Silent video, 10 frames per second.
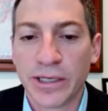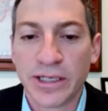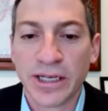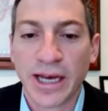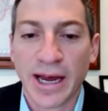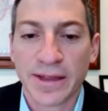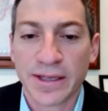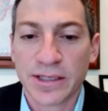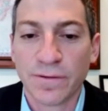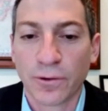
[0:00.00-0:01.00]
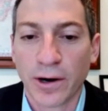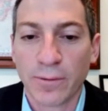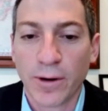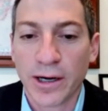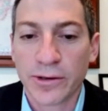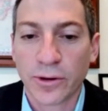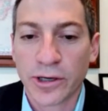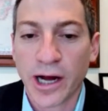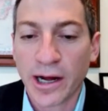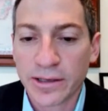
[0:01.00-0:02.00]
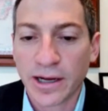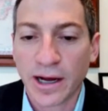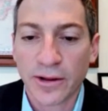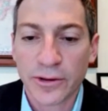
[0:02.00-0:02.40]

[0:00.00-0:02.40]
BTK at the C481 or not,